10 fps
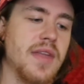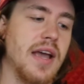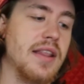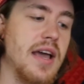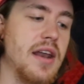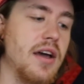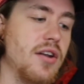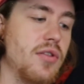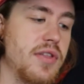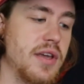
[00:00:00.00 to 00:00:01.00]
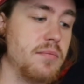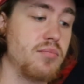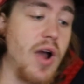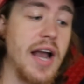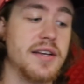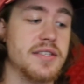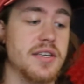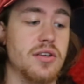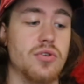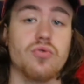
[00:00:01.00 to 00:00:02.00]
And then another thing,
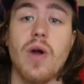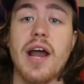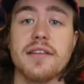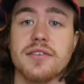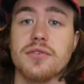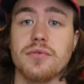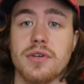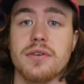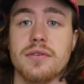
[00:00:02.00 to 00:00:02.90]
practicing gratitude.